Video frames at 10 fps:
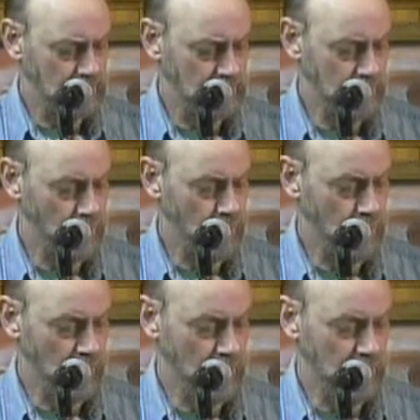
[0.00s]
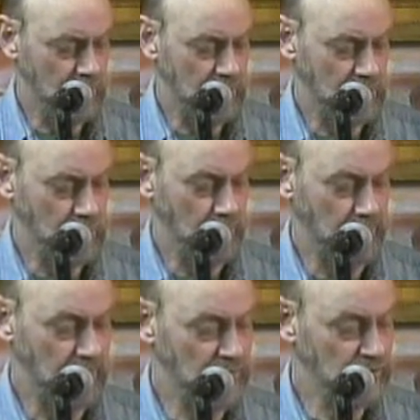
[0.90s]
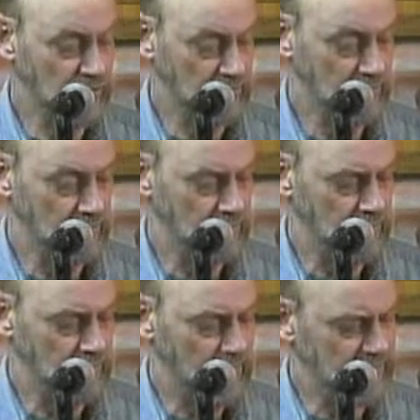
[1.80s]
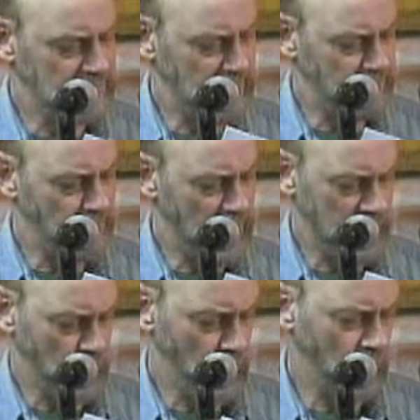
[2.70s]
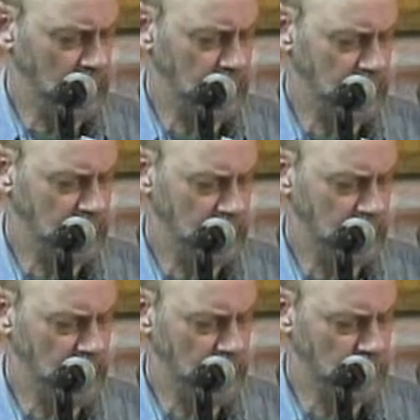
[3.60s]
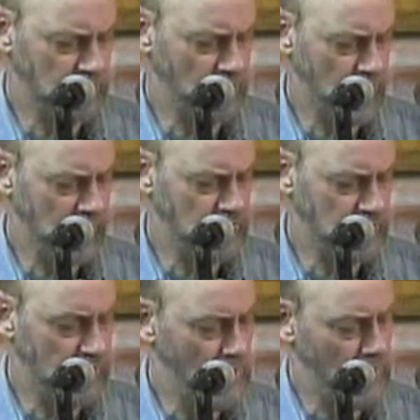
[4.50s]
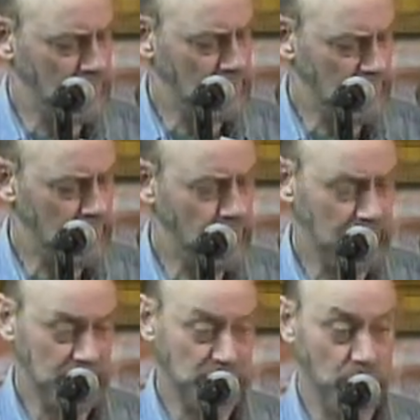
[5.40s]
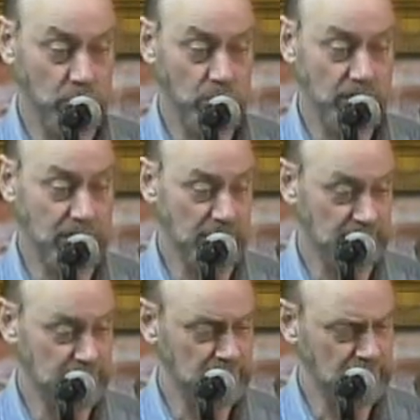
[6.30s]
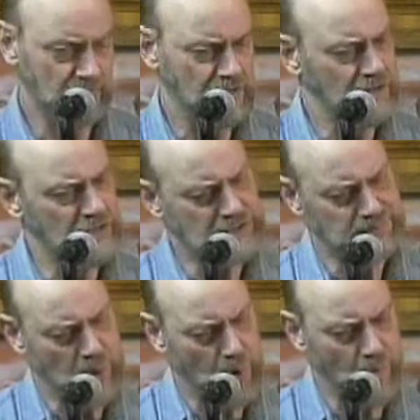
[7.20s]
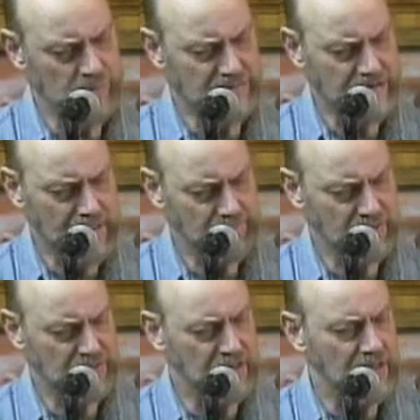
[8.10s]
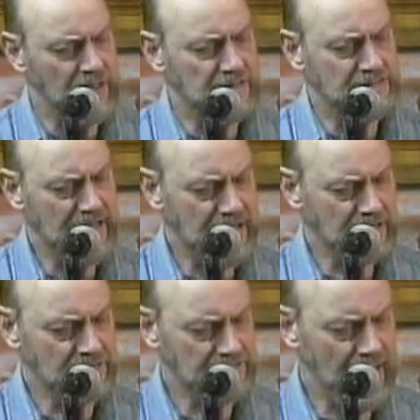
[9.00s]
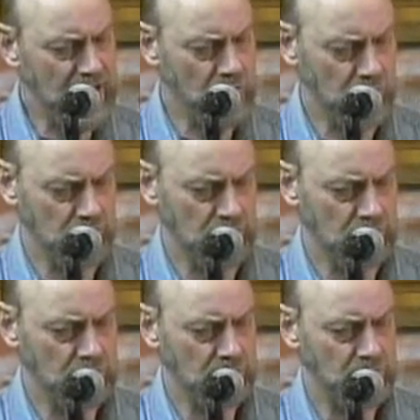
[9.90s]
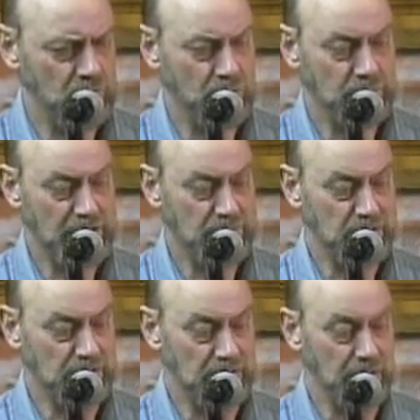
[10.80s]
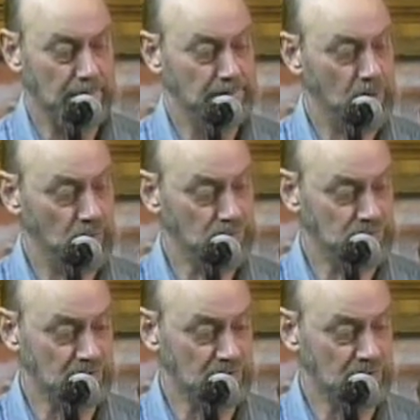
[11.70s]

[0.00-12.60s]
nor can you pitch it, except by hurling it in another's direction or declaring its worthiness. This poem cannot be nailed down, though it may be posted